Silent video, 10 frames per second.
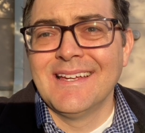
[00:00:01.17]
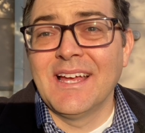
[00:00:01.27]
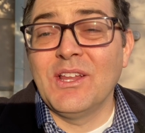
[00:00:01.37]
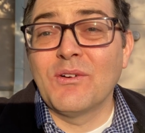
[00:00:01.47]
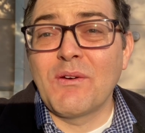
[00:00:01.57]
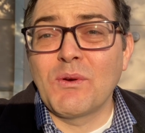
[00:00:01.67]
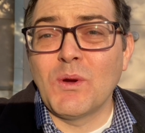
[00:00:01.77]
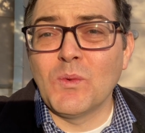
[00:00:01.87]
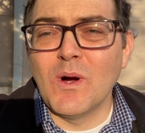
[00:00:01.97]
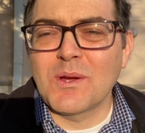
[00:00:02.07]
Hello
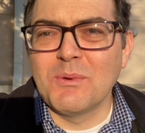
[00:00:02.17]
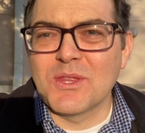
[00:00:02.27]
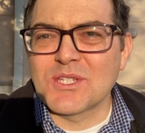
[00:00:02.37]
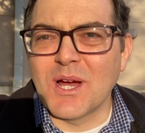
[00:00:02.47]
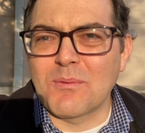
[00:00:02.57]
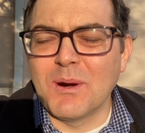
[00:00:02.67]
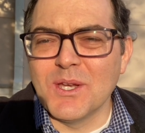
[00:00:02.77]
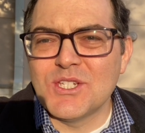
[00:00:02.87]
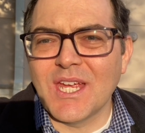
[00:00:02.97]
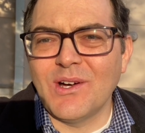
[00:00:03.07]
everyone, welcome to the Stock
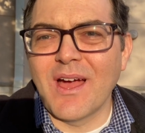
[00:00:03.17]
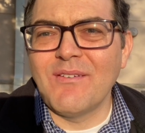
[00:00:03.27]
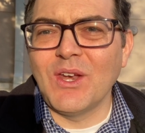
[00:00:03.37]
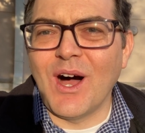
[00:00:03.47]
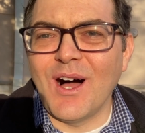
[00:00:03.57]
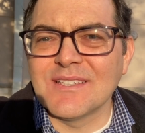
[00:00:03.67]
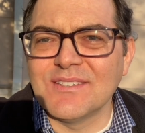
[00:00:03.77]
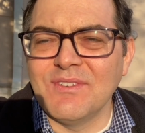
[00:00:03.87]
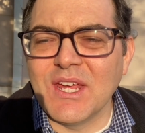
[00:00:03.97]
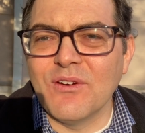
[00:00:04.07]
Martin channel. I have an
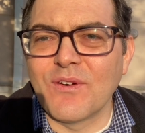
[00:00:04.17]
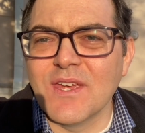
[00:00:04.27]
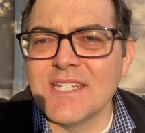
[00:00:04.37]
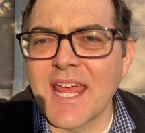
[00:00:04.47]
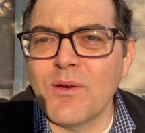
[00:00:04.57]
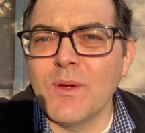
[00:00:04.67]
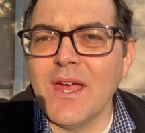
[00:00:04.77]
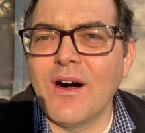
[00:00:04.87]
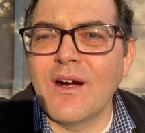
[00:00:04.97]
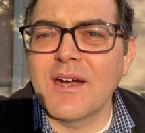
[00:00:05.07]
awesome video for you today.
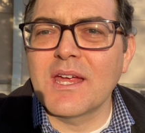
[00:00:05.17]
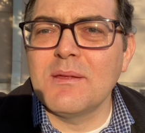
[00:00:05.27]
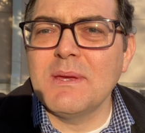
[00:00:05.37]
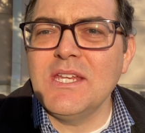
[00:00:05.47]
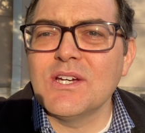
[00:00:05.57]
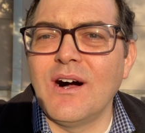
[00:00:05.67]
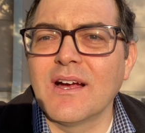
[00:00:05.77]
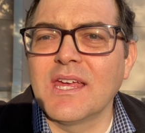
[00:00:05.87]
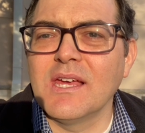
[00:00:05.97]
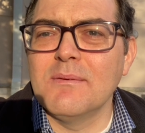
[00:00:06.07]
We are going to be
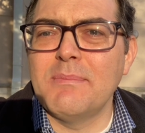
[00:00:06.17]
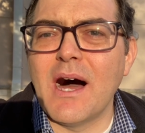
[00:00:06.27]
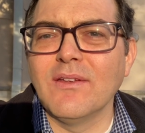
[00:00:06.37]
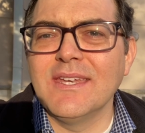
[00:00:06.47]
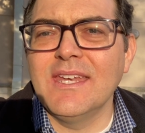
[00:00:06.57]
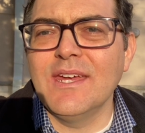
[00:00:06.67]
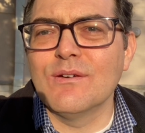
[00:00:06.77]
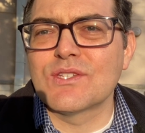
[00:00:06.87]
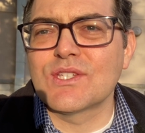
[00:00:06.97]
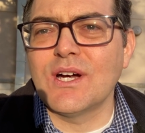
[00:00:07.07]
talking about
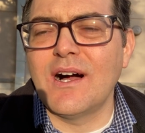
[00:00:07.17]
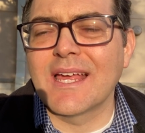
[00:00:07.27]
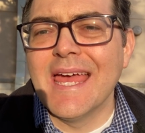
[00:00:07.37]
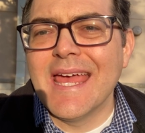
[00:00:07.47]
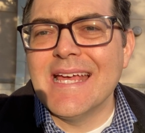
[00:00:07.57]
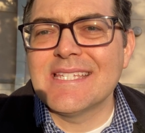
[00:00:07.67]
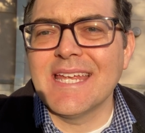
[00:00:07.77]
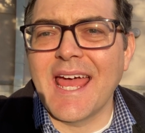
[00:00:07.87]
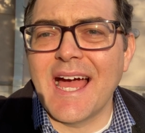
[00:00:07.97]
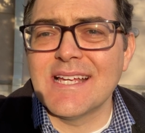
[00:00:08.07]
NIO stock as
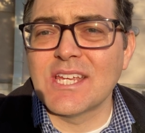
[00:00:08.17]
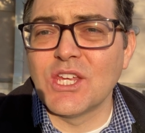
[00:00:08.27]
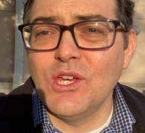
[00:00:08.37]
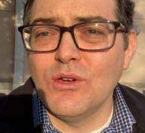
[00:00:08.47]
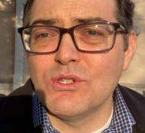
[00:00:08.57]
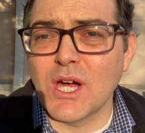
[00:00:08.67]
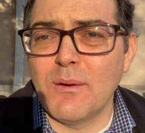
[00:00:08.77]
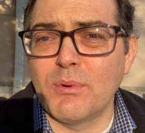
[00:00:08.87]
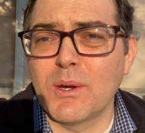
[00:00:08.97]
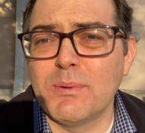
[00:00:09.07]
it has huge
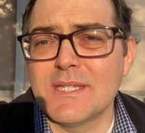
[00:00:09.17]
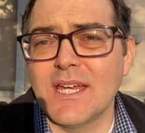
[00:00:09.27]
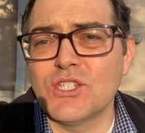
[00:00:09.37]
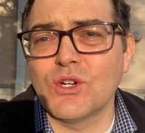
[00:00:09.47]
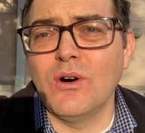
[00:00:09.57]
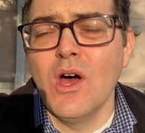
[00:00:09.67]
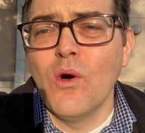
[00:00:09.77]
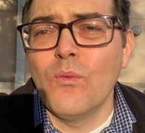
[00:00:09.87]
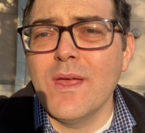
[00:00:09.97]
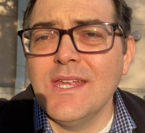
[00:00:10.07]
upward potential.
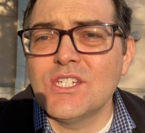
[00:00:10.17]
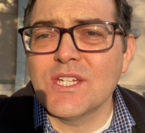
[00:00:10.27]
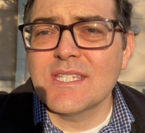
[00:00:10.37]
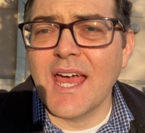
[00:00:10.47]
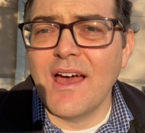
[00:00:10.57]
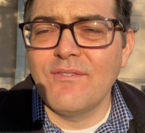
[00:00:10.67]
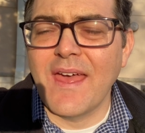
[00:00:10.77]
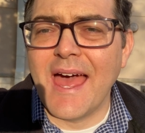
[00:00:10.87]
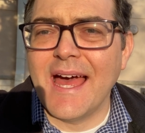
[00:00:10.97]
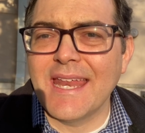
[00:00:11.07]
We just have
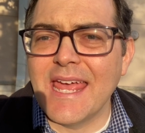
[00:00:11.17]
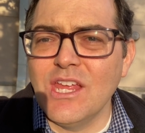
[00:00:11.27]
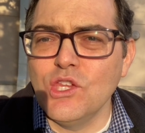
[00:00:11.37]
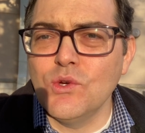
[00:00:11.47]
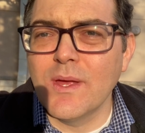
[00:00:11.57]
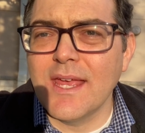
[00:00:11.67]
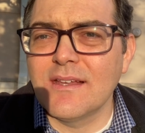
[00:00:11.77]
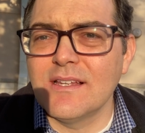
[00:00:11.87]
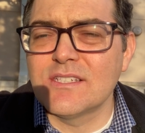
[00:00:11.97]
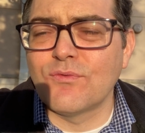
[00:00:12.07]
had a new
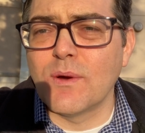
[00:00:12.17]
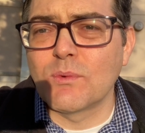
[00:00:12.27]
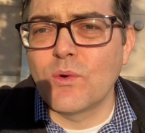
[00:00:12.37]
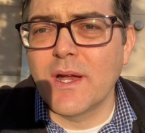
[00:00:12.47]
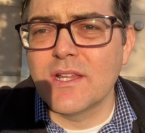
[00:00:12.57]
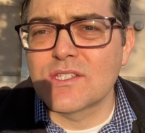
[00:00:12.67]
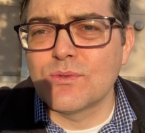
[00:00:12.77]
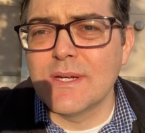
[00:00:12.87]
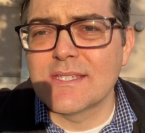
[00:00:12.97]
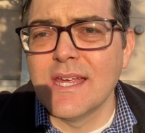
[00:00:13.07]
analyst from Credit
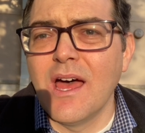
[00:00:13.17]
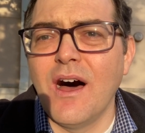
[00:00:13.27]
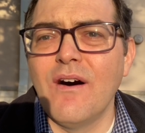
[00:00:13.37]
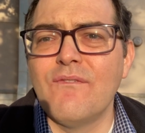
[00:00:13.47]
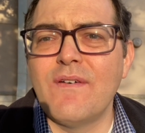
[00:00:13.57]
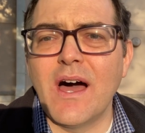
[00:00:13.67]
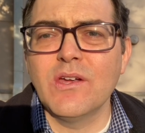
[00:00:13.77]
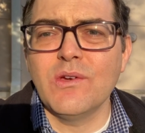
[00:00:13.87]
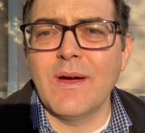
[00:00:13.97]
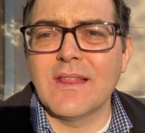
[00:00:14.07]
Suisse
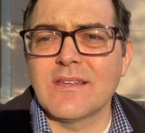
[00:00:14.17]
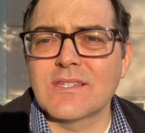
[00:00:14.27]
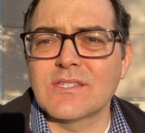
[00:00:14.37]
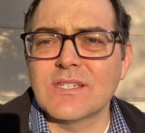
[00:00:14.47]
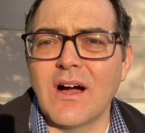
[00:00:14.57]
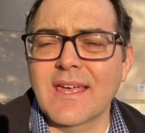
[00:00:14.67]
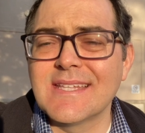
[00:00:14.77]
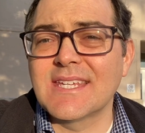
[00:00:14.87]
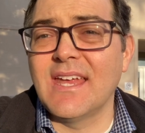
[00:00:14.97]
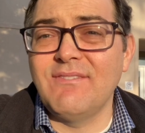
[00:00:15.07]
evaluate this stock.
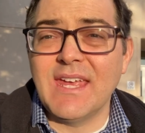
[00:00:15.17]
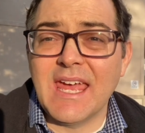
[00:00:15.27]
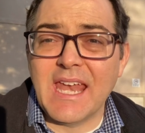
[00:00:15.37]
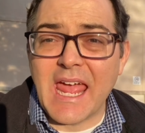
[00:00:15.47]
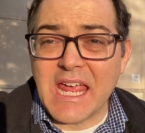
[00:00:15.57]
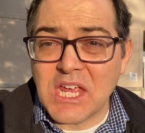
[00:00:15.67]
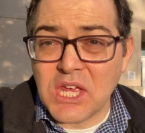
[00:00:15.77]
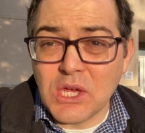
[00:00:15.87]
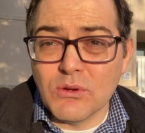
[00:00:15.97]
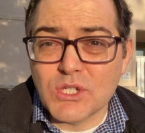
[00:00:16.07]
It's giving it a
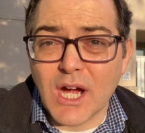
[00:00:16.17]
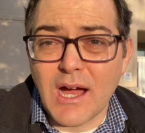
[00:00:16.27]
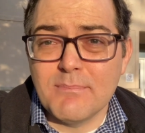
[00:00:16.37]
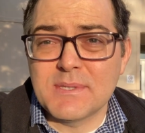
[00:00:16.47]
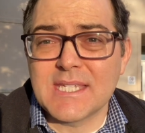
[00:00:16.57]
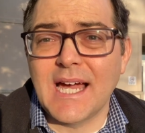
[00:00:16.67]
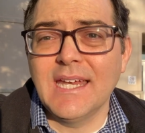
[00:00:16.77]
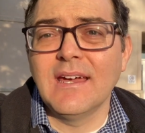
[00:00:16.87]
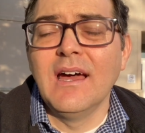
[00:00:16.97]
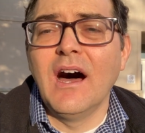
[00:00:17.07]
huge
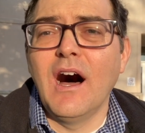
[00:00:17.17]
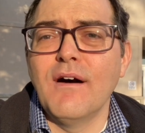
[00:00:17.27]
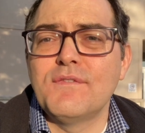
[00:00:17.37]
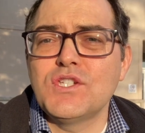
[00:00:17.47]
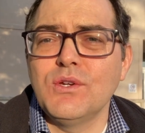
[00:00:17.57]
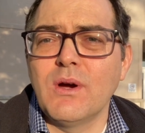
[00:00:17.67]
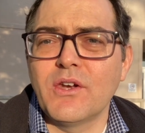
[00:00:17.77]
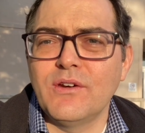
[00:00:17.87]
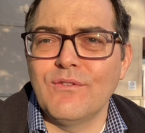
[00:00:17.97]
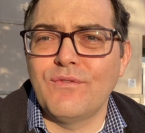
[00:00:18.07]
upside of
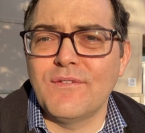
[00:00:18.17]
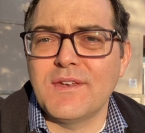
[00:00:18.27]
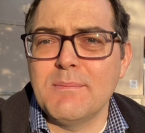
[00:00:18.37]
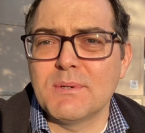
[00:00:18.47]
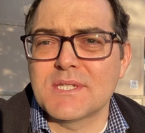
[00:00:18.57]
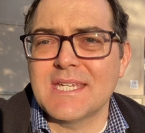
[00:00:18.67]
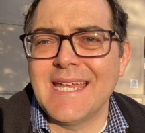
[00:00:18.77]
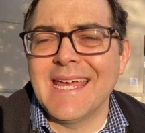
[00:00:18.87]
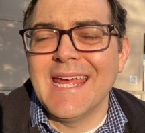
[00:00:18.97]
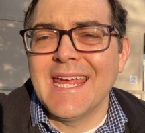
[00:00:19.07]

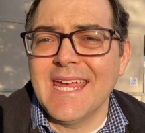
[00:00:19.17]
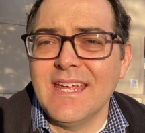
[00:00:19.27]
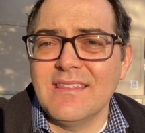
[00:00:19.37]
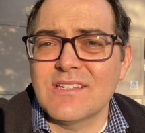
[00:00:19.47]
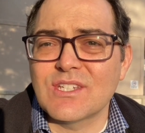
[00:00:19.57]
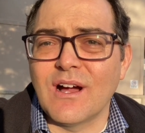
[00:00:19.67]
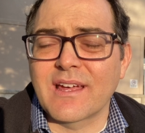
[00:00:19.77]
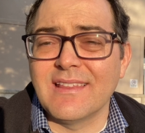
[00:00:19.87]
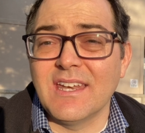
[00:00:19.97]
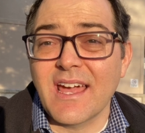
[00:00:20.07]
250% in this
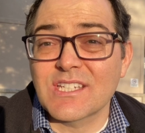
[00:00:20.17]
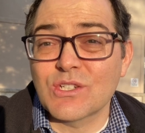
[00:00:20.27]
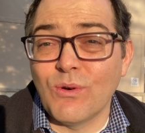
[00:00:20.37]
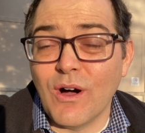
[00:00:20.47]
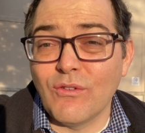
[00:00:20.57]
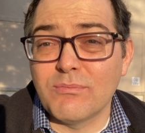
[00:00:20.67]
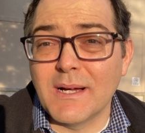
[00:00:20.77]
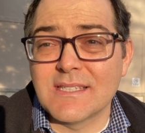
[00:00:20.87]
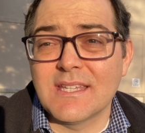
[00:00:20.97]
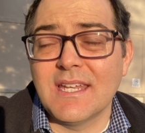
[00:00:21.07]
stock in the next 12
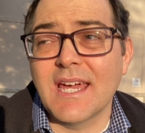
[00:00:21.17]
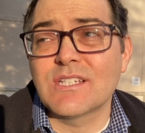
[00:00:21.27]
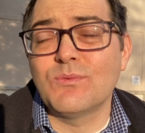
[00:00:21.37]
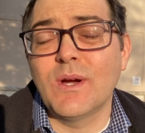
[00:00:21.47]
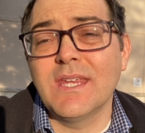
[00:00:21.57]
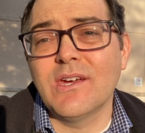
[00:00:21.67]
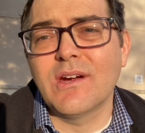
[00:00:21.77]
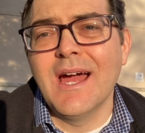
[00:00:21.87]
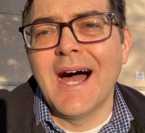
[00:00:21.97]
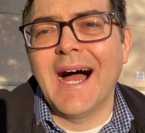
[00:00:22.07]
months, in the next one
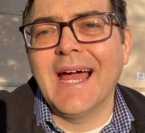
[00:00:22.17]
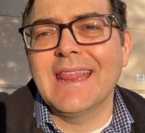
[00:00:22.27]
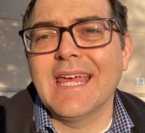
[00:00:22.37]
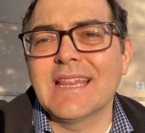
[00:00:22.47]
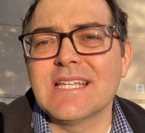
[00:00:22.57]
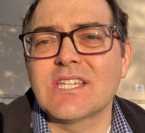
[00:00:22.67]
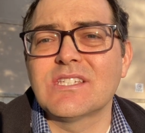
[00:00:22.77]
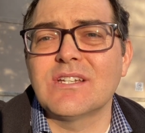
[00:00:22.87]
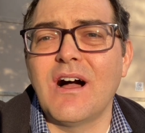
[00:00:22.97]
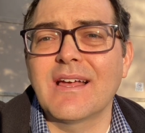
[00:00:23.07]
year. I think this
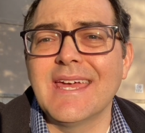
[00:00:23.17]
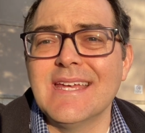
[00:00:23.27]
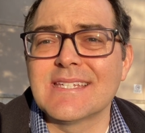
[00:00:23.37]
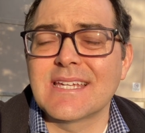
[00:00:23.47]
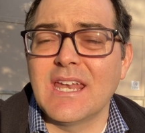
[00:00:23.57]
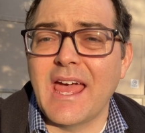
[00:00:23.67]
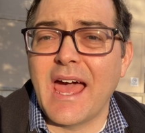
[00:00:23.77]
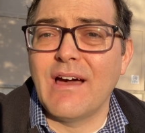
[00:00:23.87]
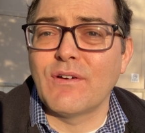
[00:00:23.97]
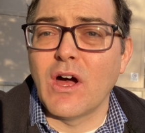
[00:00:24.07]
stock is going to
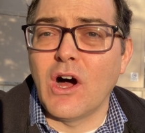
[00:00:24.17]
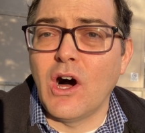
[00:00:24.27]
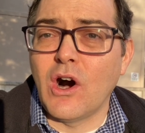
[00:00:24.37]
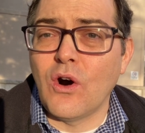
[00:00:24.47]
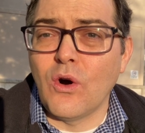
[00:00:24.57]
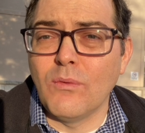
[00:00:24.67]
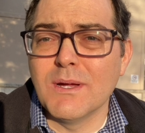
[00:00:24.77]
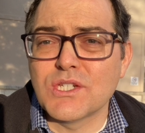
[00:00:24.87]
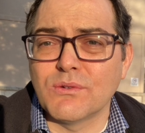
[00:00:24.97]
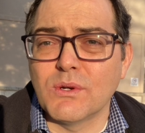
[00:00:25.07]
have a whole
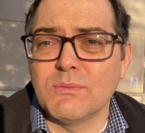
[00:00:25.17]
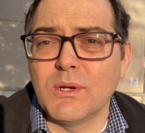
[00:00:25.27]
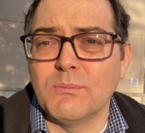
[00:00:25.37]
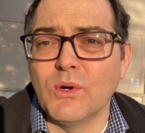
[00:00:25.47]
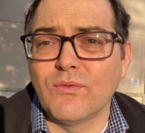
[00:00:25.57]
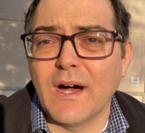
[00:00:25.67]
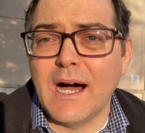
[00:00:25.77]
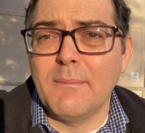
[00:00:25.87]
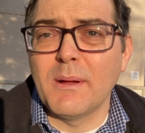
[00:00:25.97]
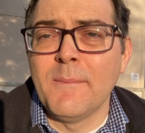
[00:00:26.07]
bunch of room to move
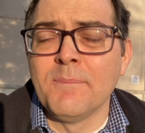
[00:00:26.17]
up.